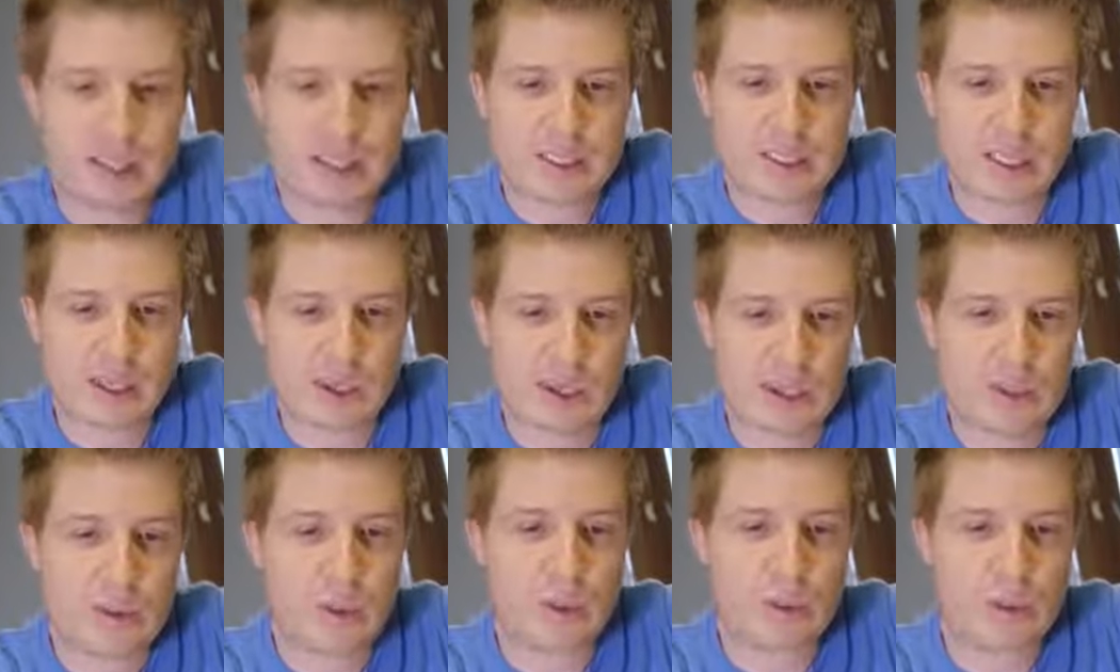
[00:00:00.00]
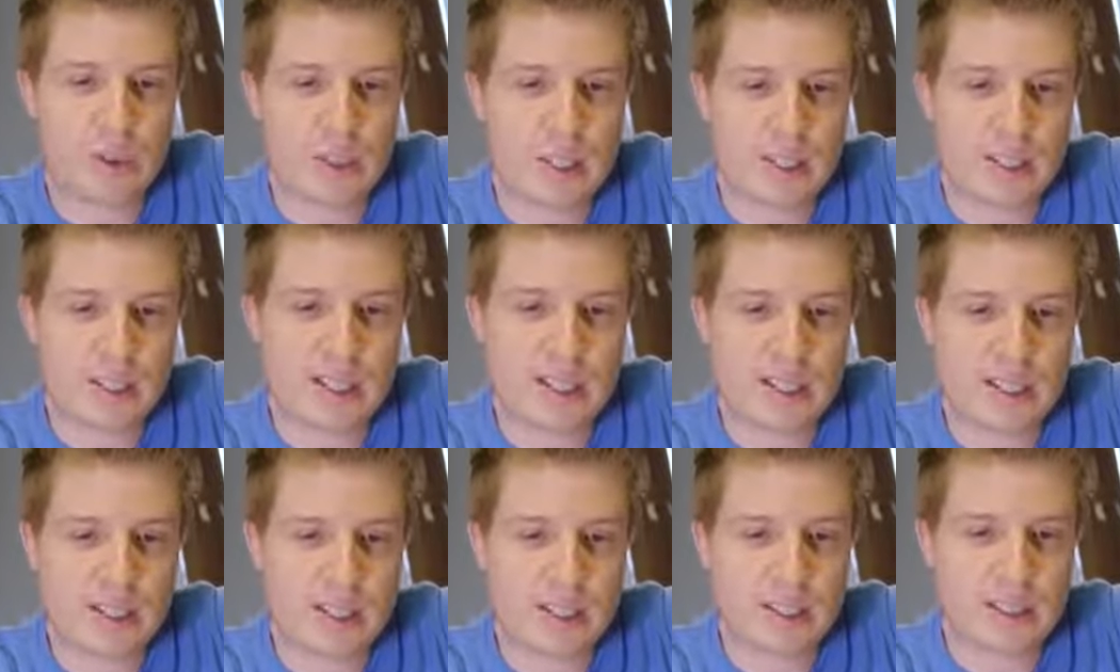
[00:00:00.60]
So it's not that
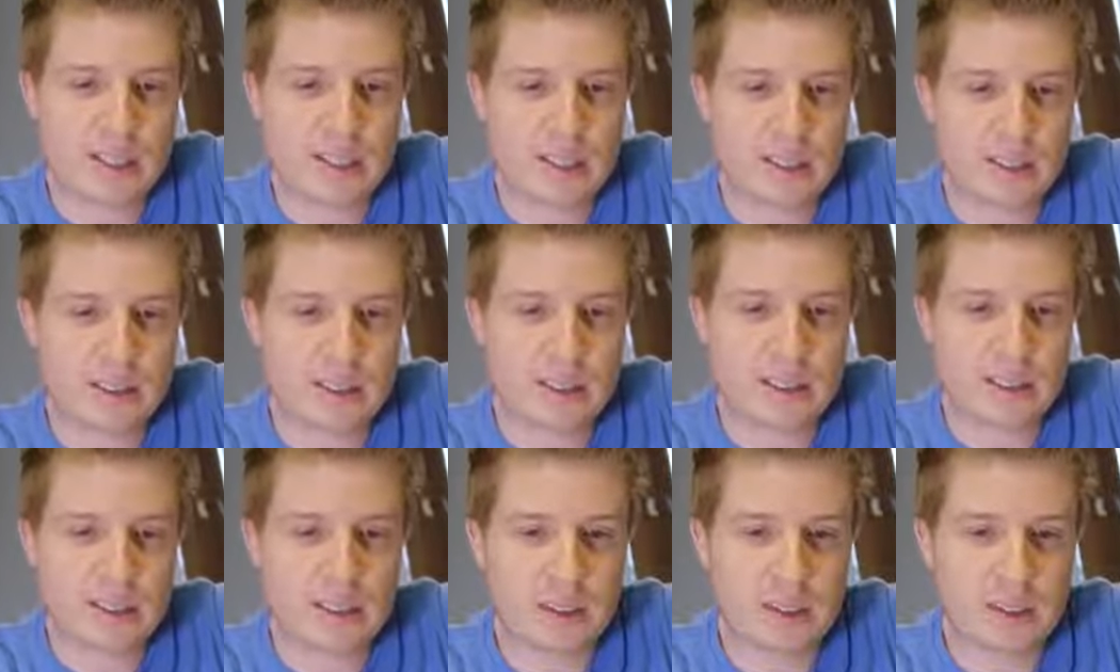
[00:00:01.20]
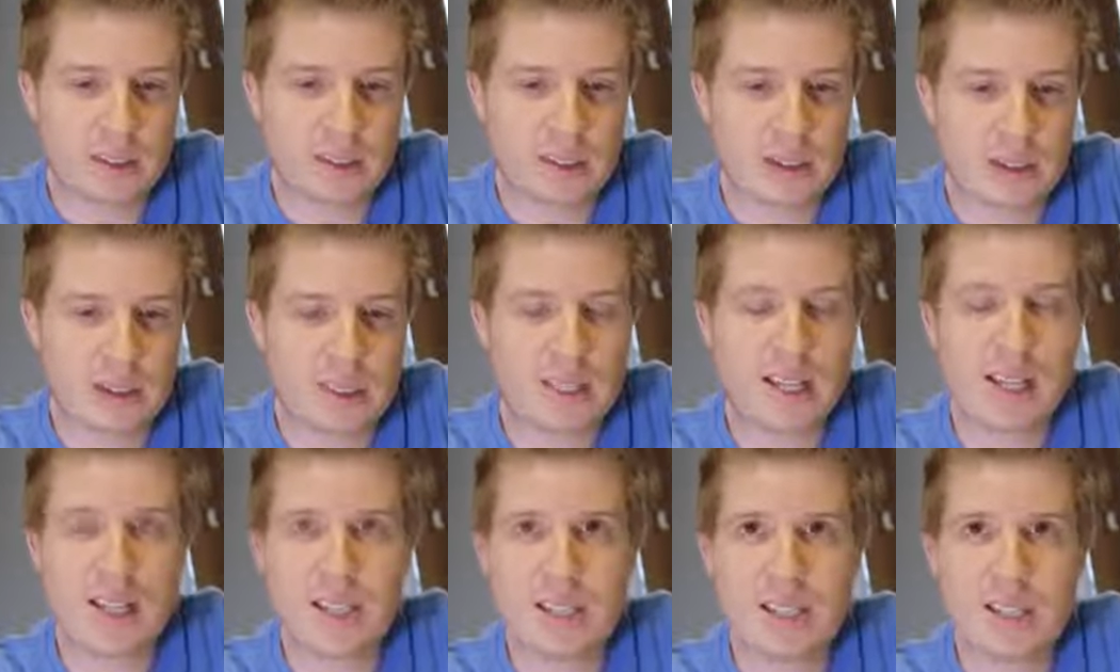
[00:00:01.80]
it's
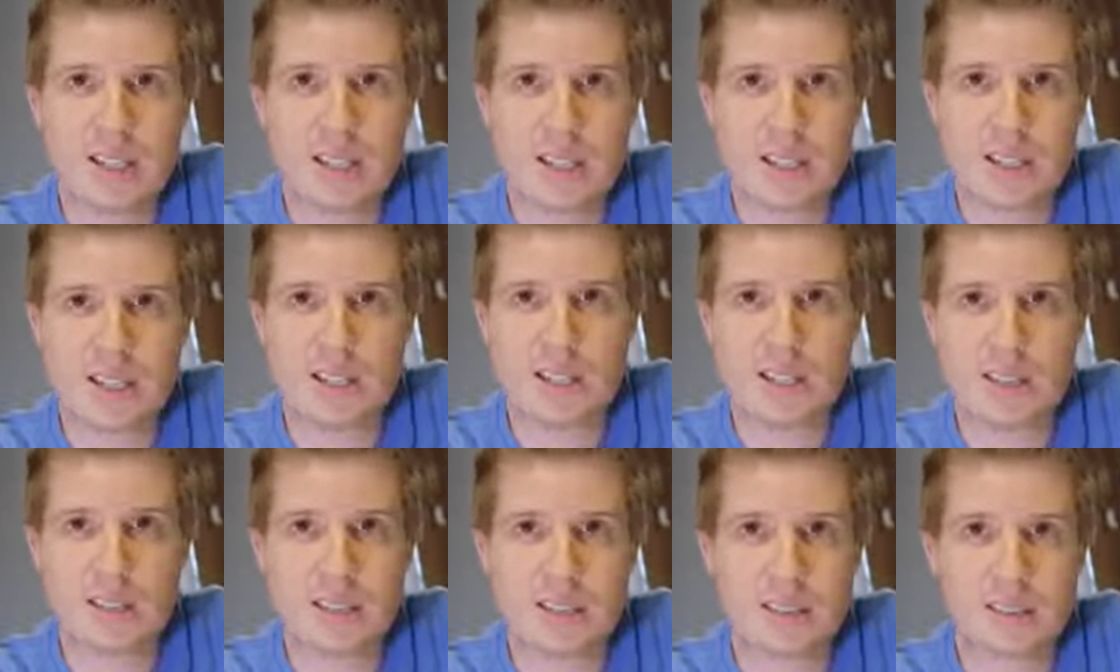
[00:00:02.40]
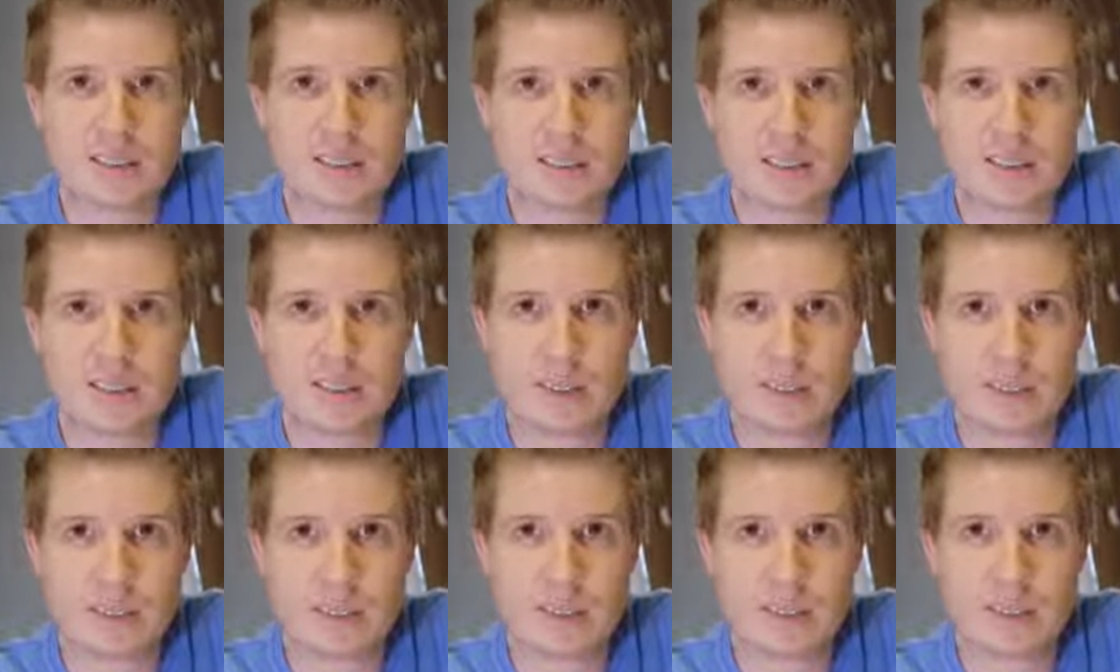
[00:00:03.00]
hard to access. It's just
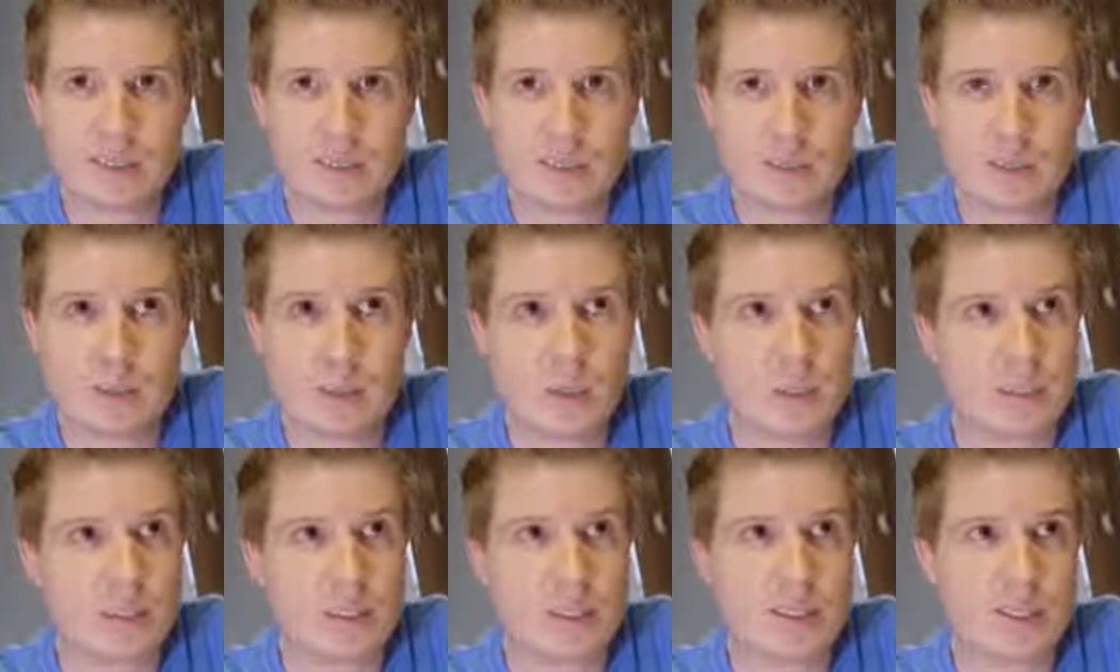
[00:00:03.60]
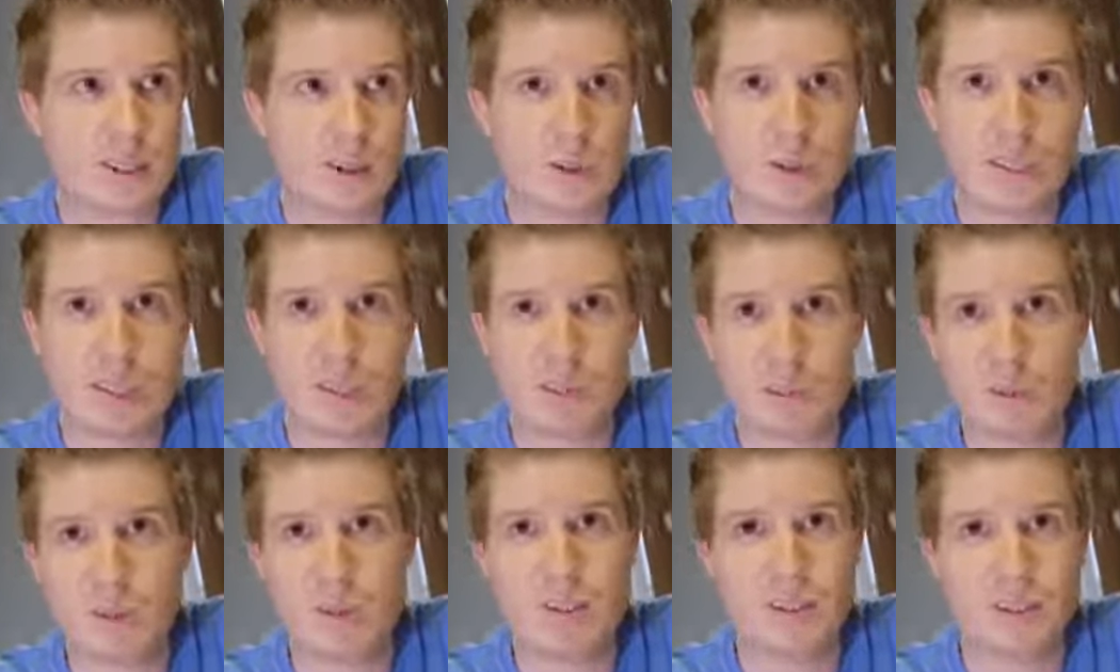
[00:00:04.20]
so
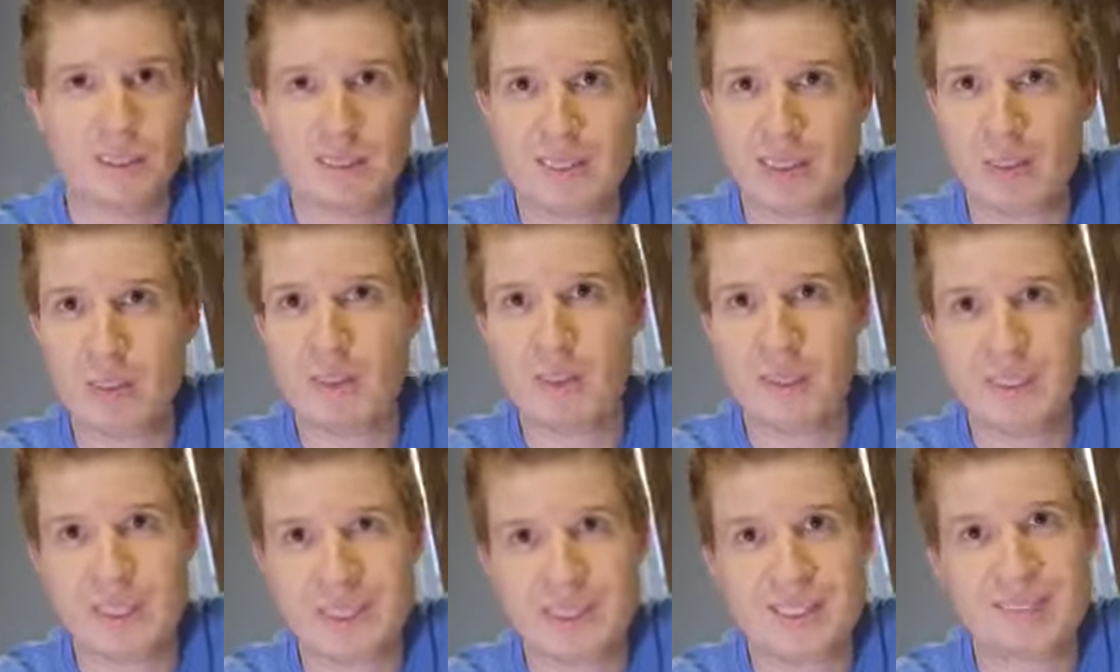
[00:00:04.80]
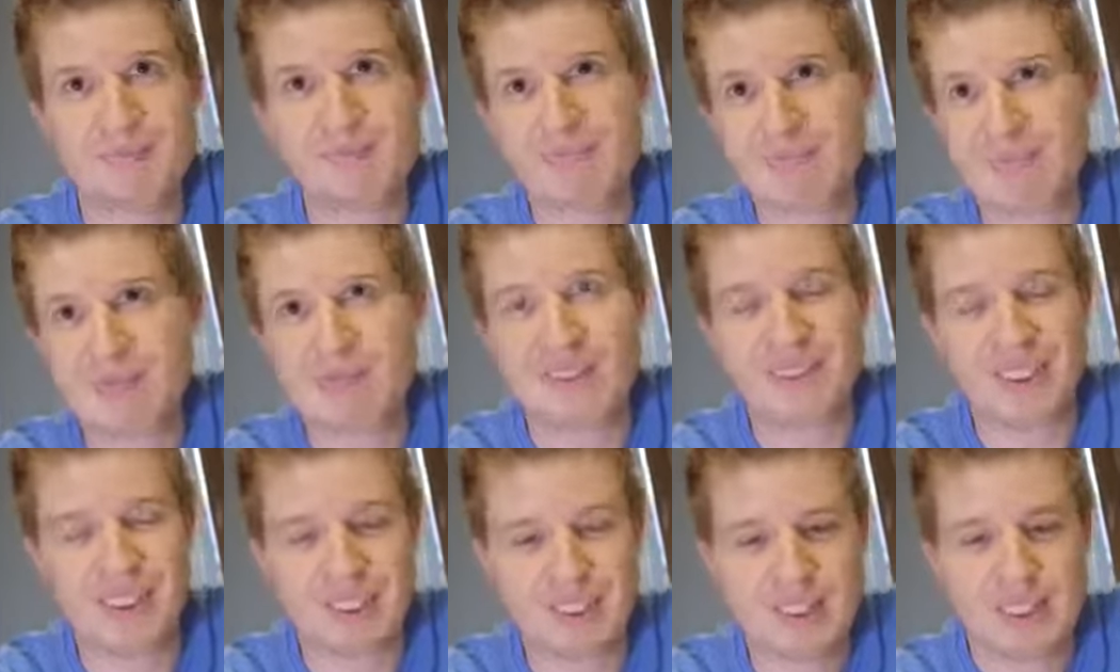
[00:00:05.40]
deep that nobody's
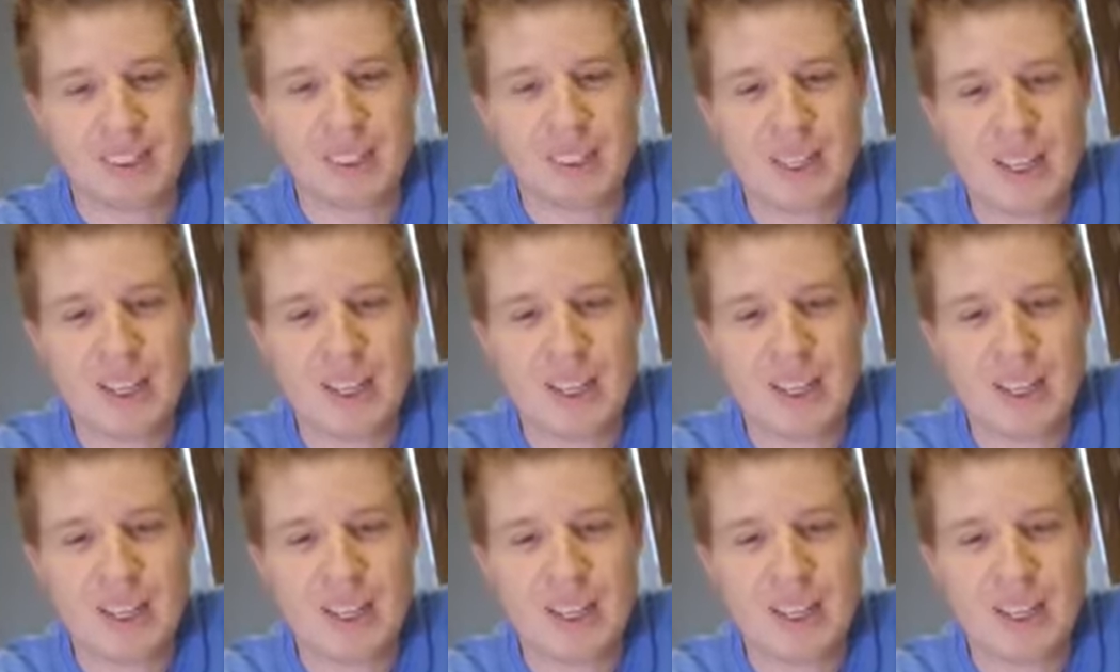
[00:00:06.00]
found it.